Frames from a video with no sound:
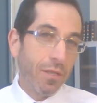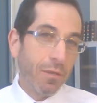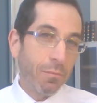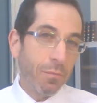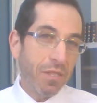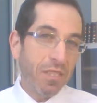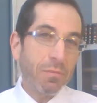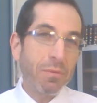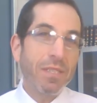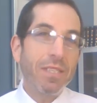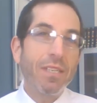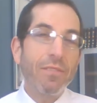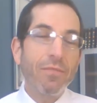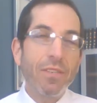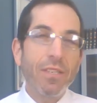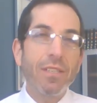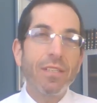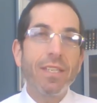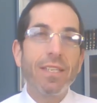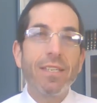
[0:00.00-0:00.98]
but
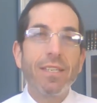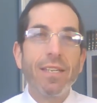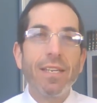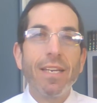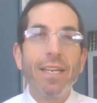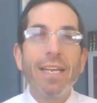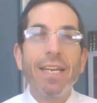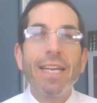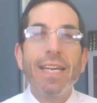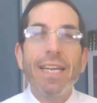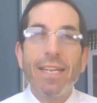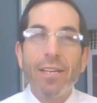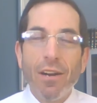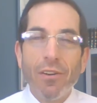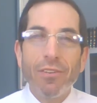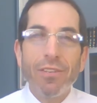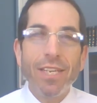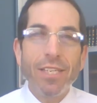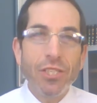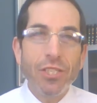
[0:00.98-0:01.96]
specifically in our
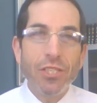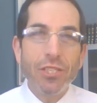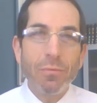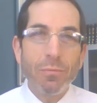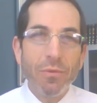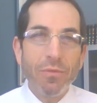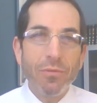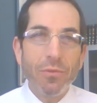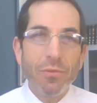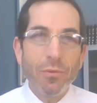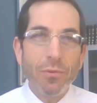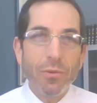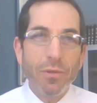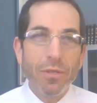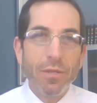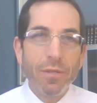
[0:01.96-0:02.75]
relationship with food.